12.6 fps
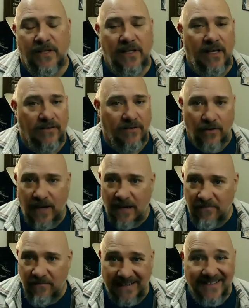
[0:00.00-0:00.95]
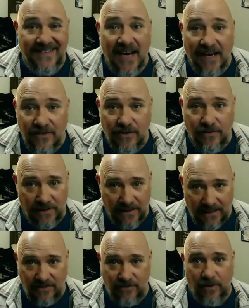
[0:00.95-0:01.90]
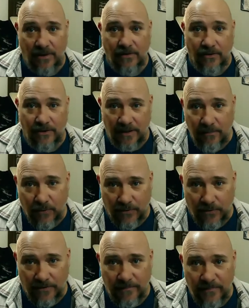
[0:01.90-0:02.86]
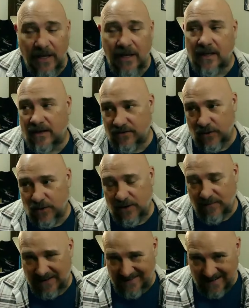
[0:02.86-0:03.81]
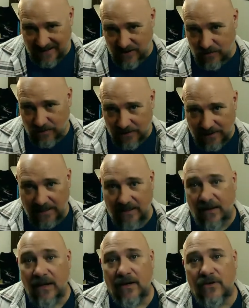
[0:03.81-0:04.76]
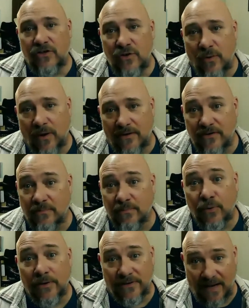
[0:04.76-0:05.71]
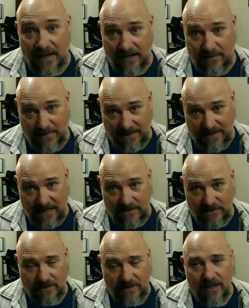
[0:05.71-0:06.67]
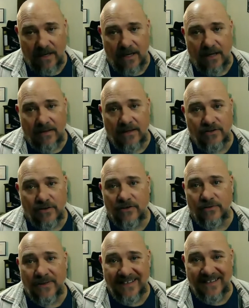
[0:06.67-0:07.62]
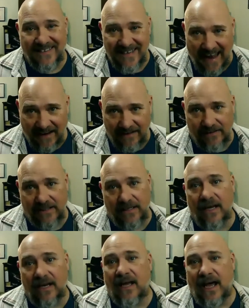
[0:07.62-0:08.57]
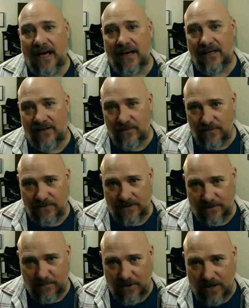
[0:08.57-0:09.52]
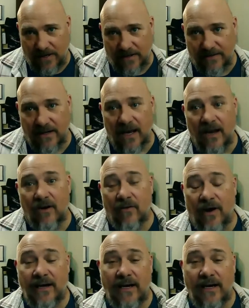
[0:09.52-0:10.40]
Is it okay if I text you a link to our learning portal? Is it okay if I text you a link to our support documentation that shows you exactly how to use this product, right?